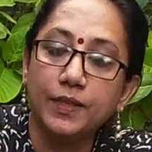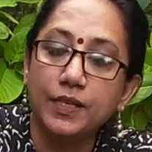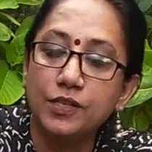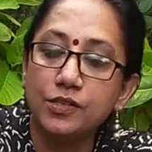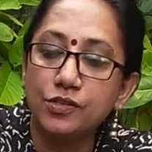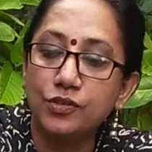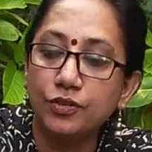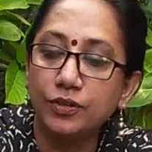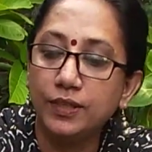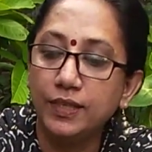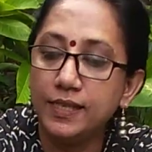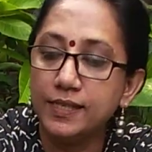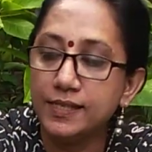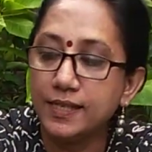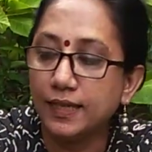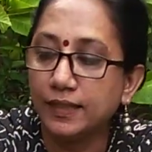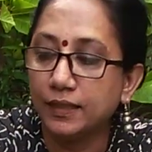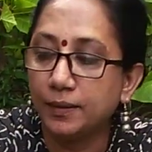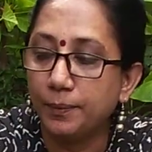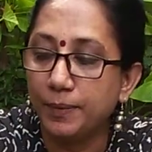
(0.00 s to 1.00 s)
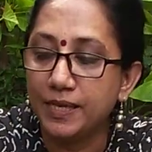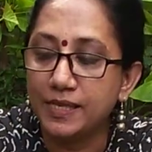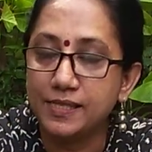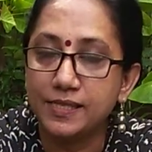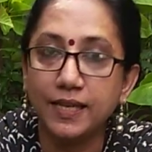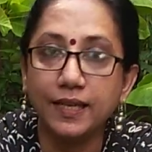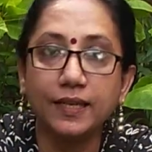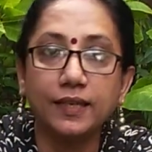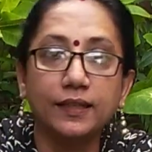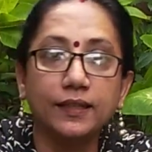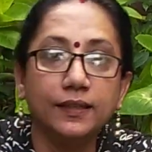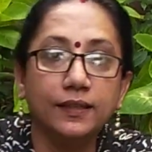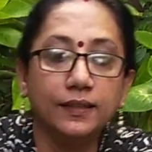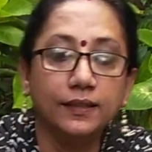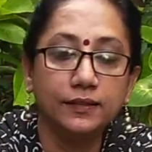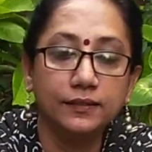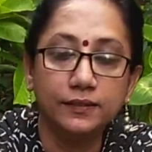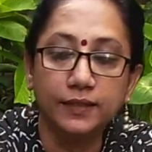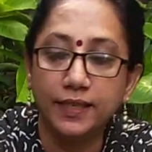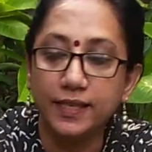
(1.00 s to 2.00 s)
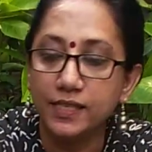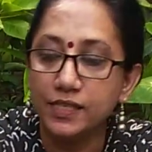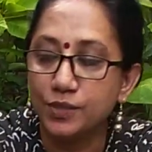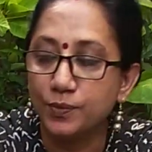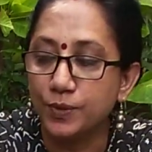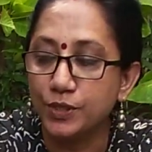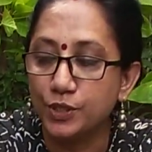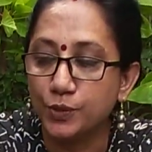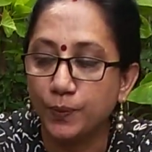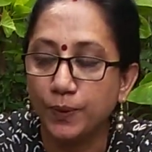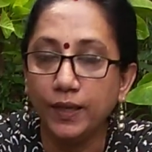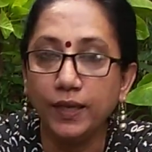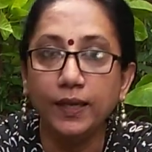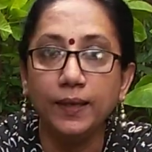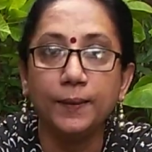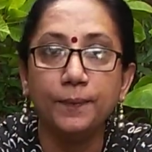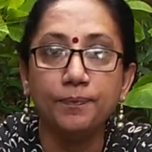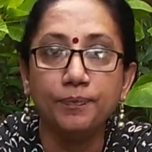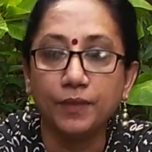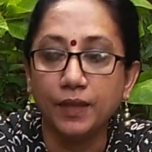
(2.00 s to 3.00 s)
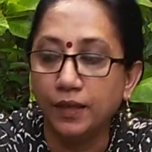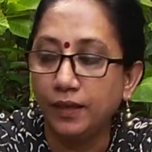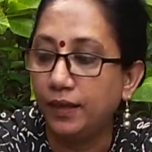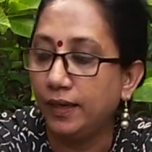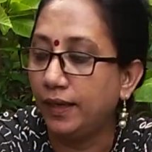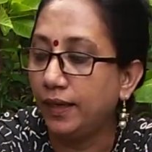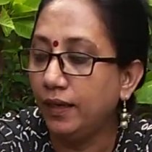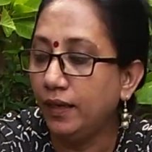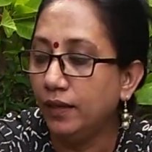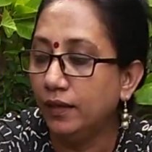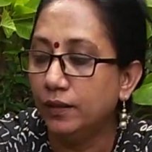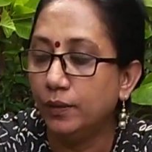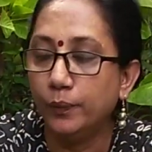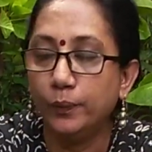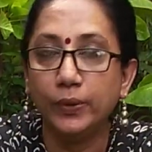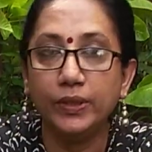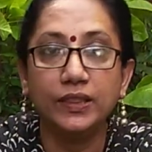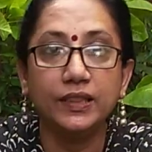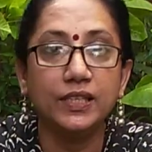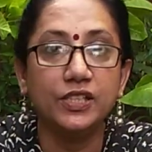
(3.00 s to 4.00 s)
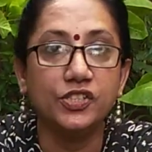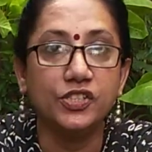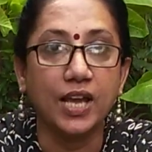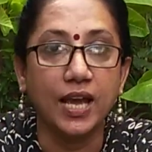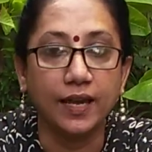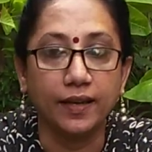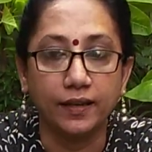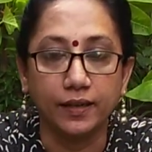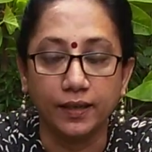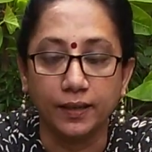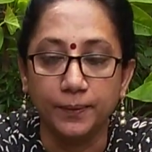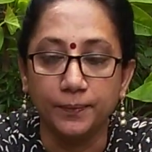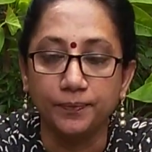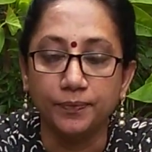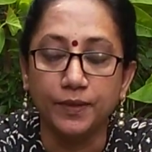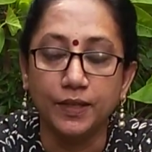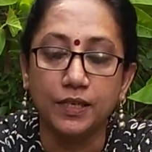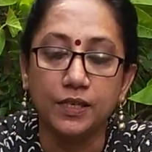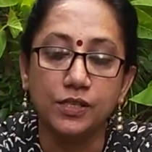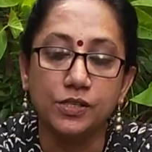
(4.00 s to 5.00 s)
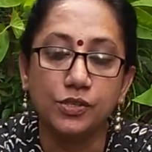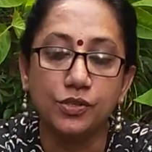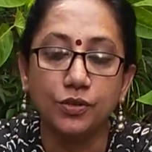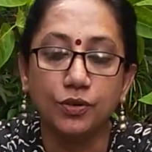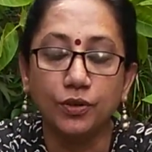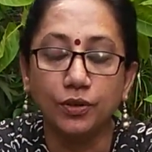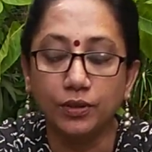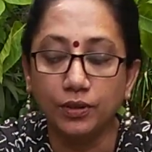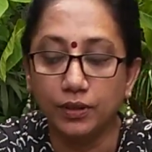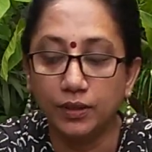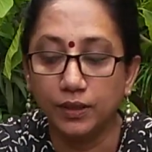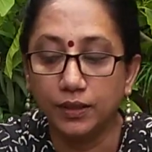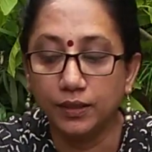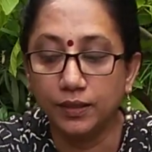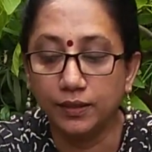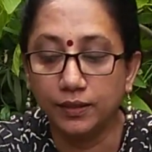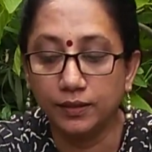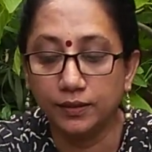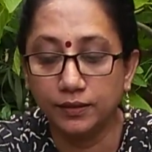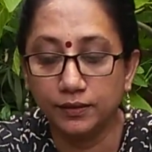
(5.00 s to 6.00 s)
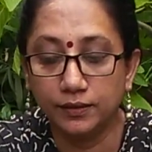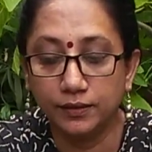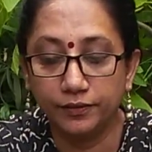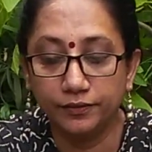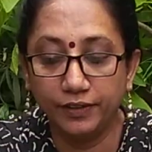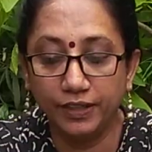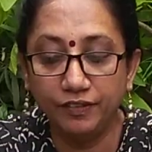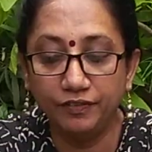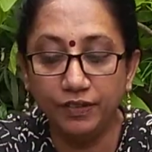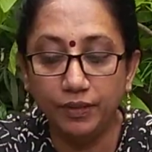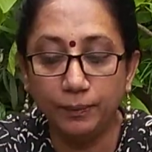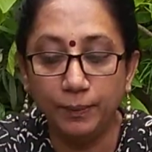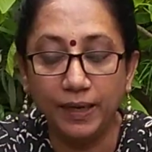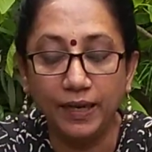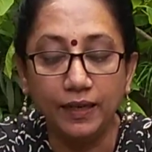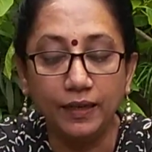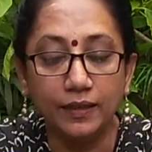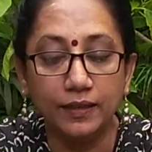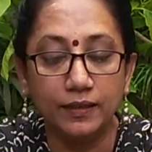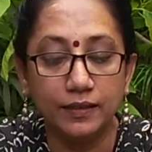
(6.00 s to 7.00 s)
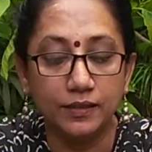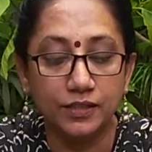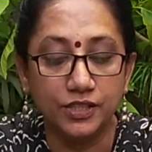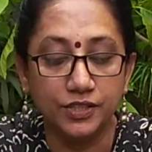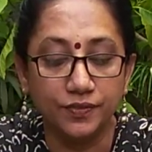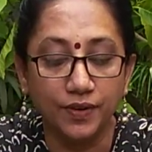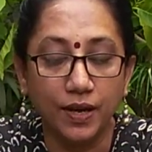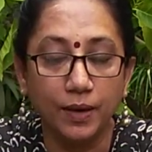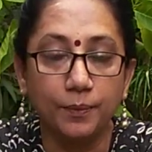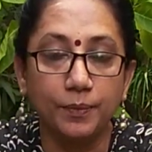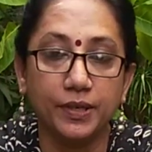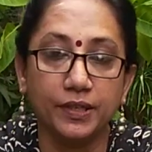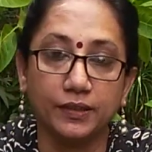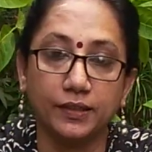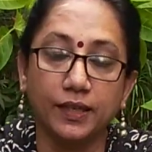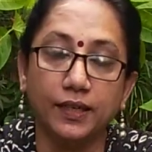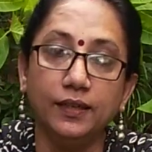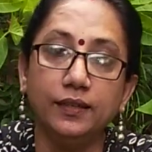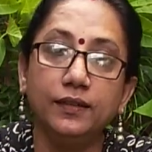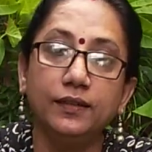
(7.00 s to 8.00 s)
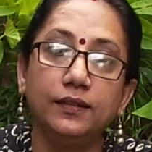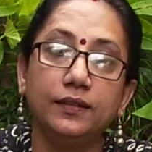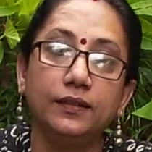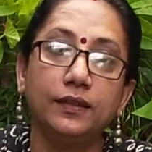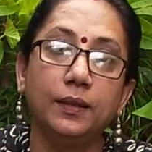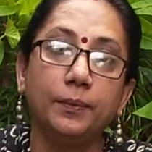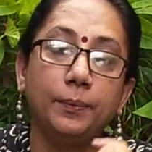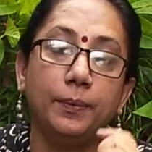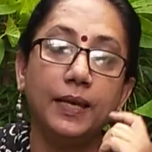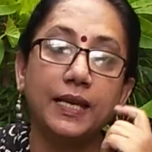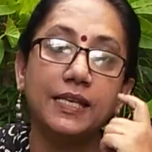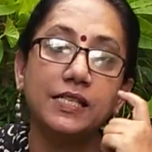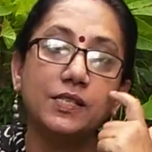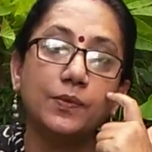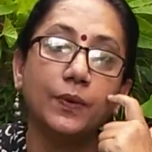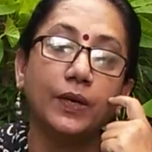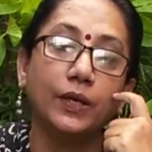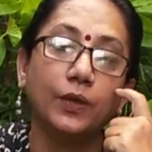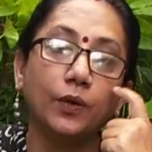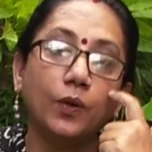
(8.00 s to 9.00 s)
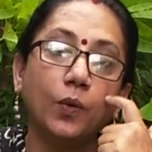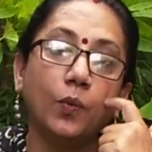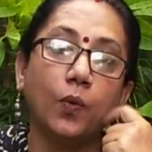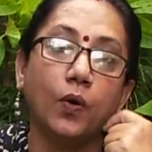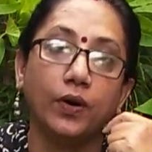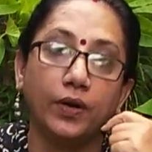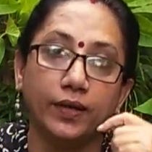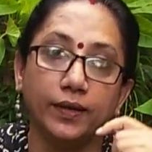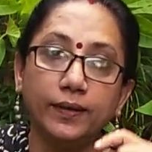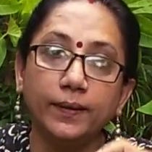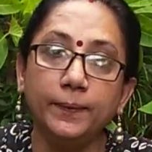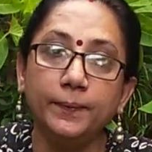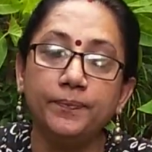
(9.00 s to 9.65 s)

So these are the basic things which we need with the jaggery. So when we made Jiva Amrita, the base we took water.